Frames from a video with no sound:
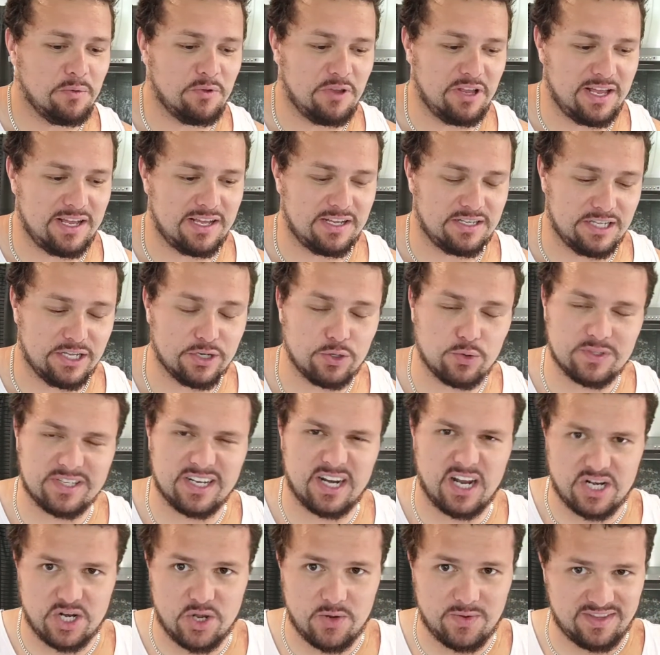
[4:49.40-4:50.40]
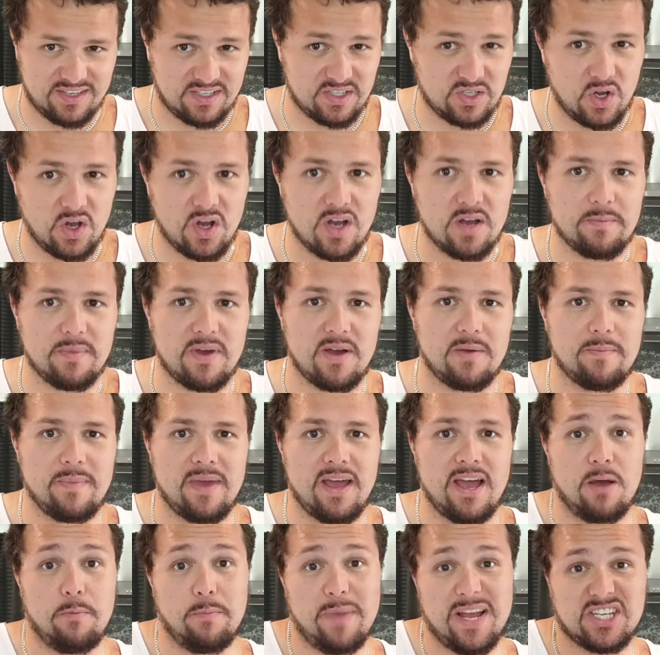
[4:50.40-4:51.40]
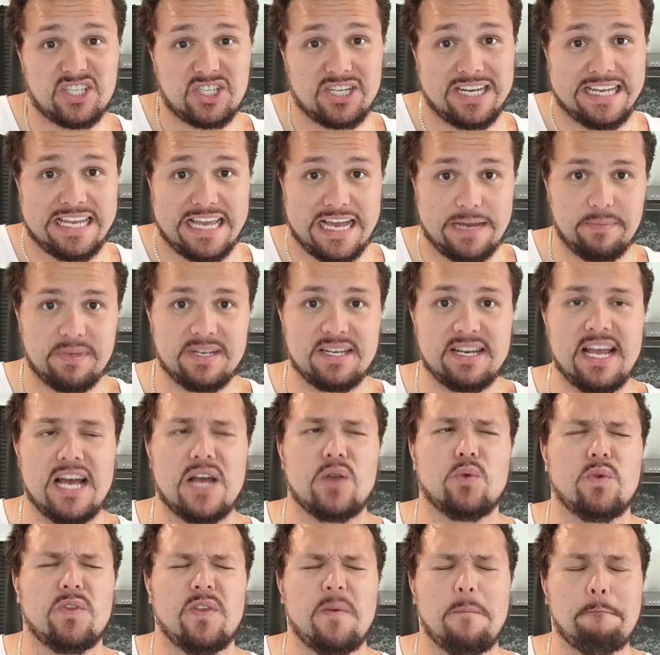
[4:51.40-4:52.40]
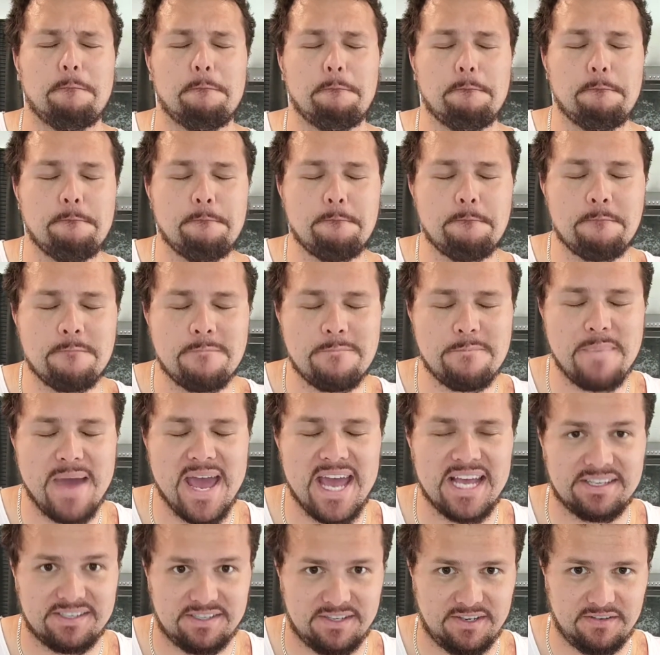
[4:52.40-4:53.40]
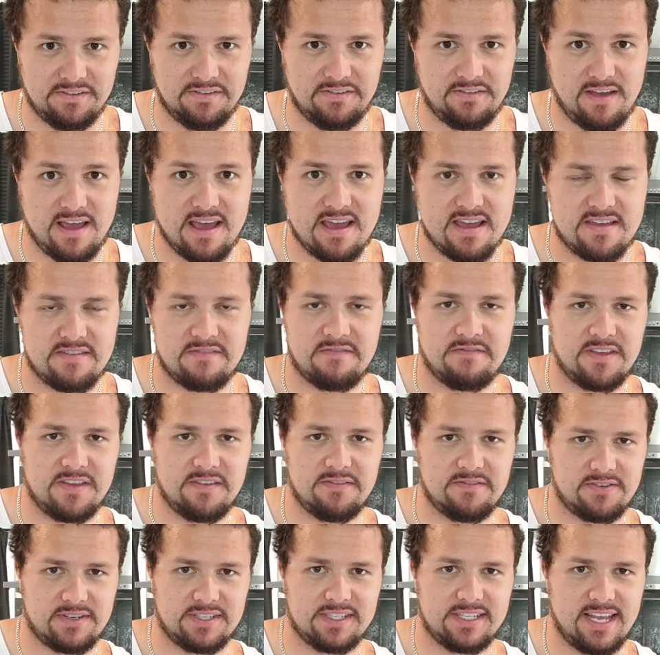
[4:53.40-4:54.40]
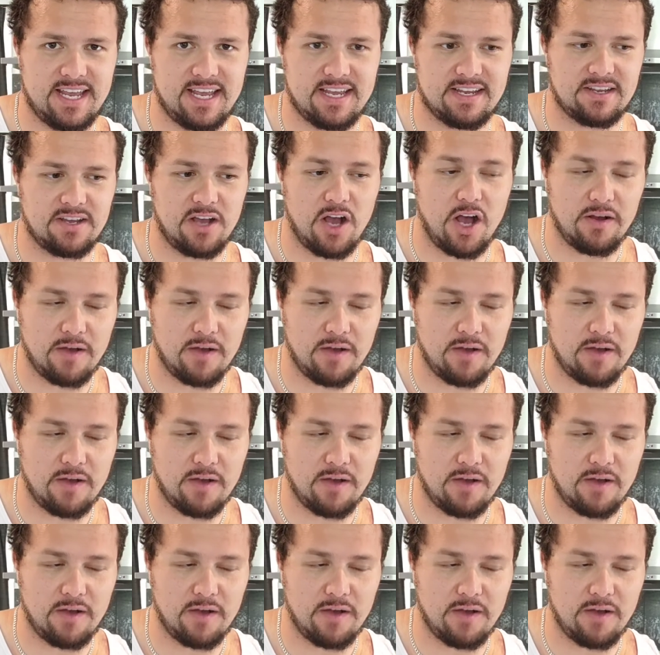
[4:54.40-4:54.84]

little did I know at the time, I'm actually coming down with a massive hay fever attack.